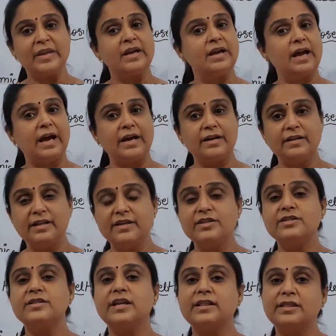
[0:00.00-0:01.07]
and there is
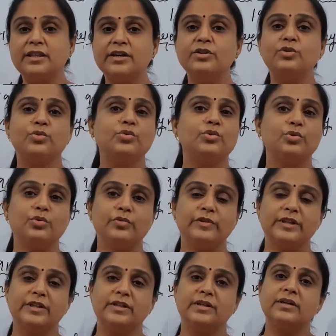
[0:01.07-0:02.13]
nothing to do with
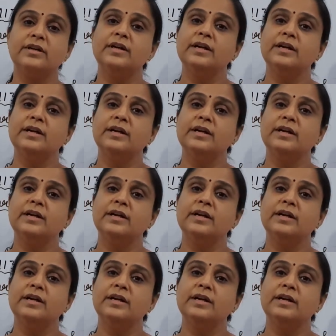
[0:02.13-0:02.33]
the